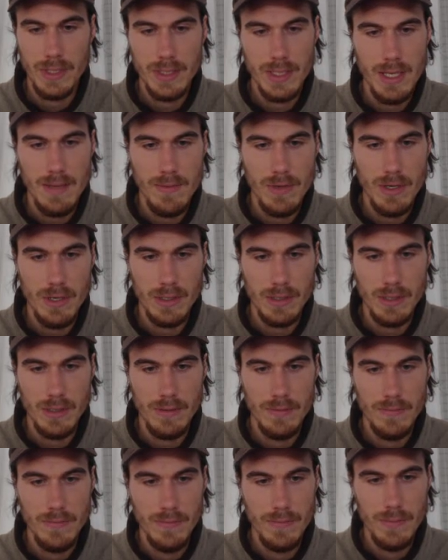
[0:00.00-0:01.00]
Let's keep going
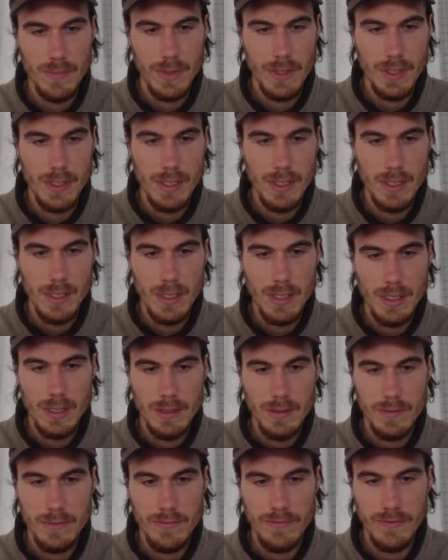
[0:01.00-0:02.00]
though.
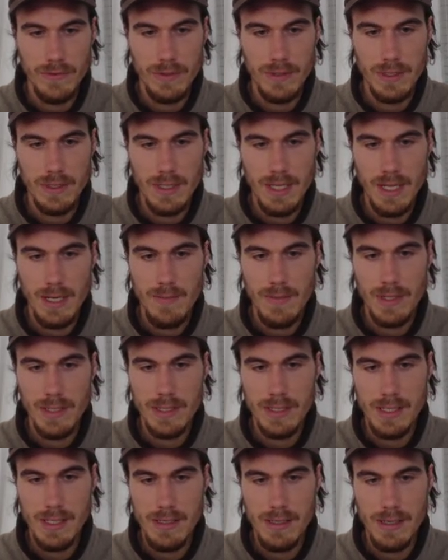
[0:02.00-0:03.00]
Food
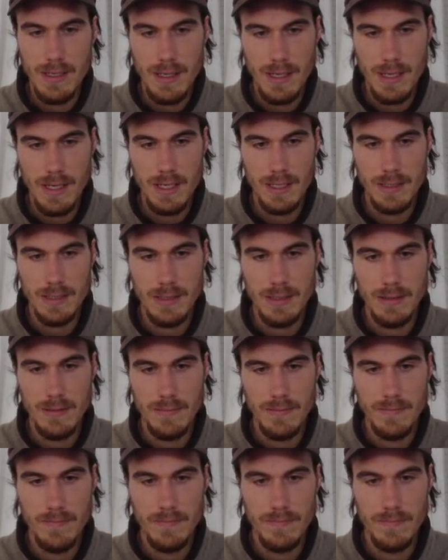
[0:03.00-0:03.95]
sustainability and